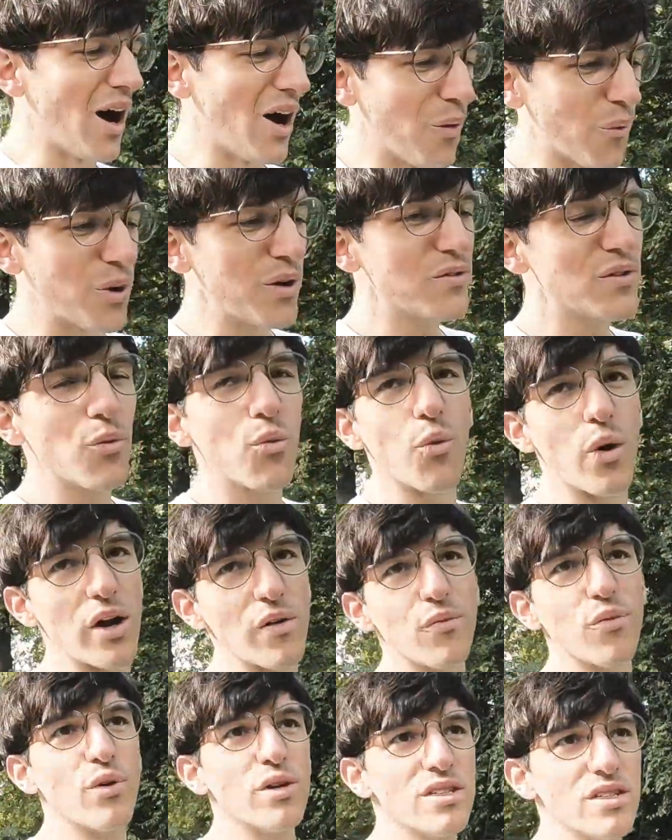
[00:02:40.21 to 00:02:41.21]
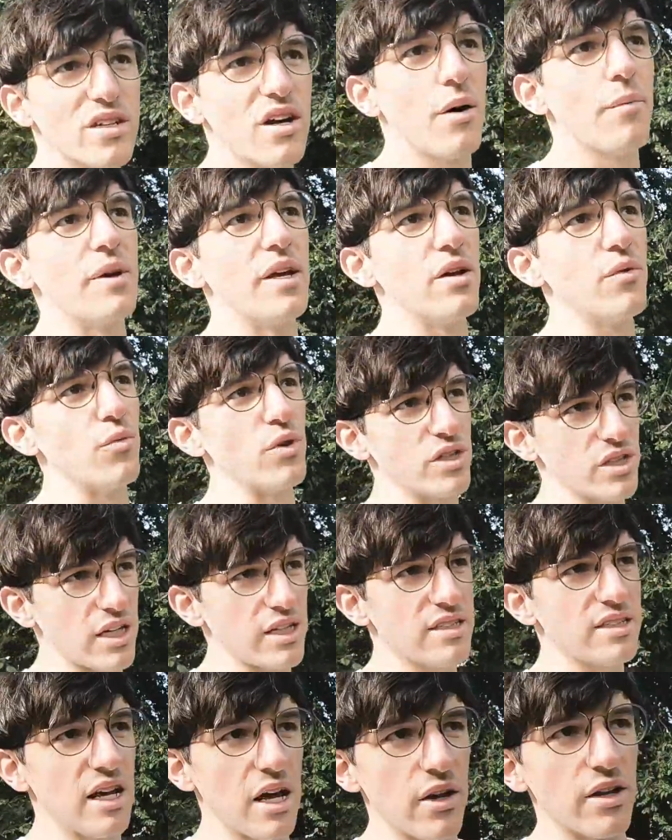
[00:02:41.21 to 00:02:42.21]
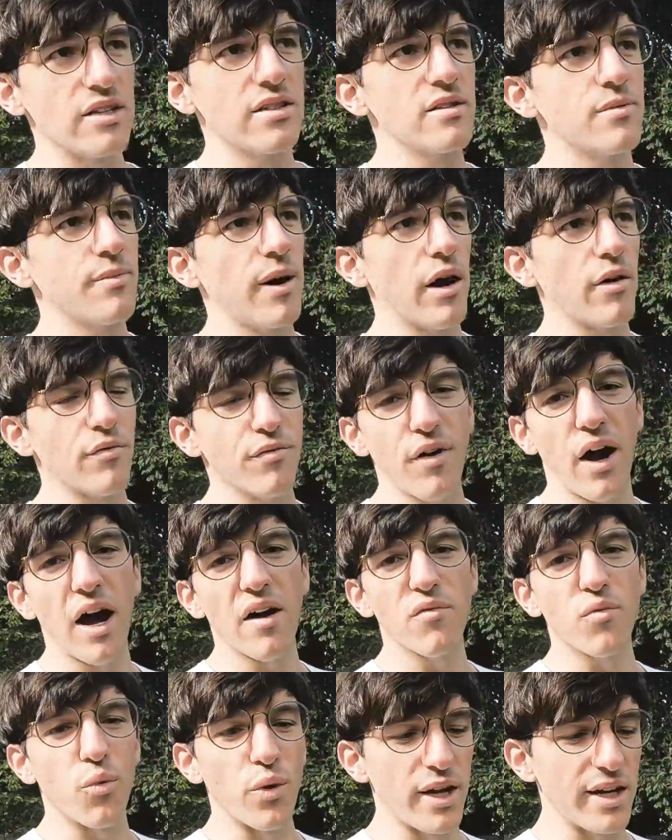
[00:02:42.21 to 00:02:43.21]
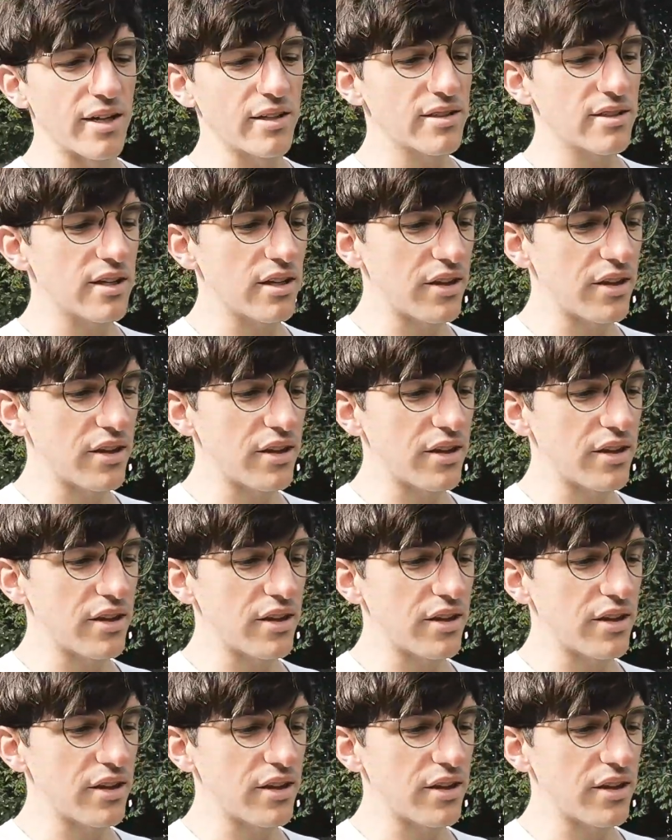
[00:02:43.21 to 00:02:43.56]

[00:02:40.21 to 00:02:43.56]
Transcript: We have to wait for it to come in, which I said is about 5 weeks.